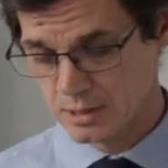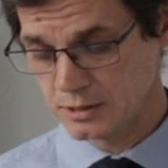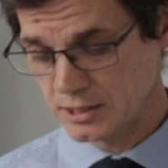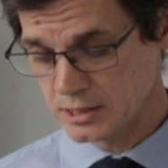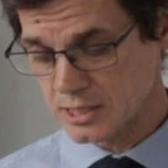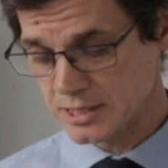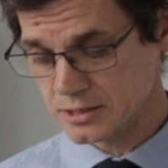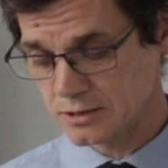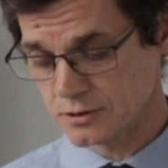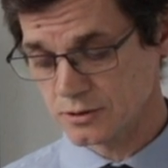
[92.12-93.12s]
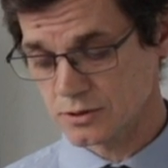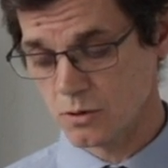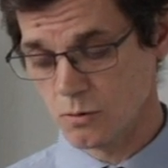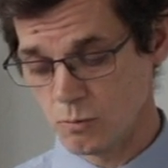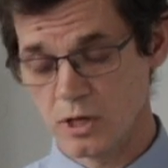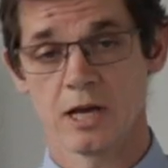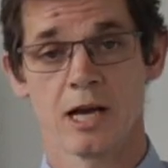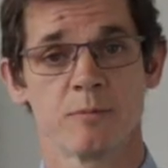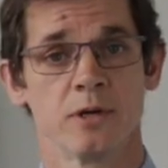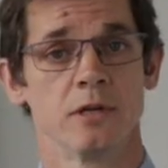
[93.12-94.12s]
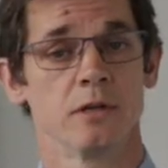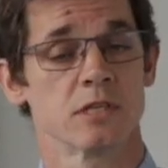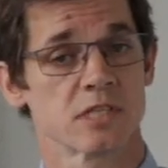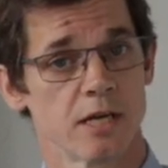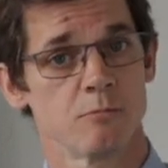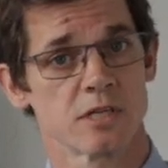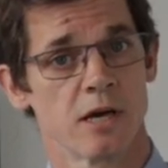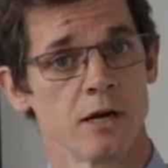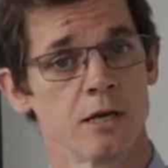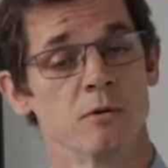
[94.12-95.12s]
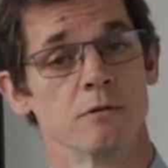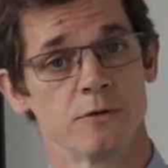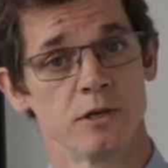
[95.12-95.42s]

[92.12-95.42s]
These lessons will happen at the same time for